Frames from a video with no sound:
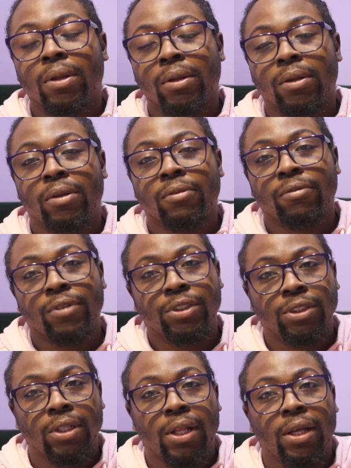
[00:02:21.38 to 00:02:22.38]
the
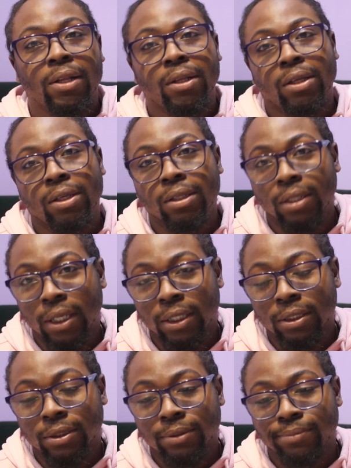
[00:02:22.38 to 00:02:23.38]
fish that he
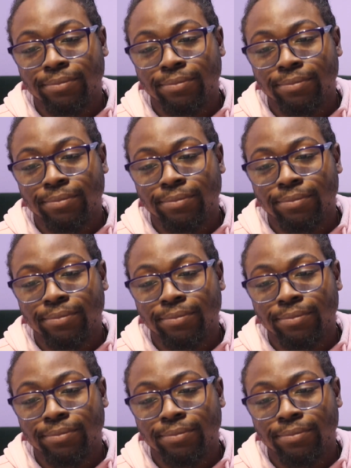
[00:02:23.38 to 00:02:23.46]
likes.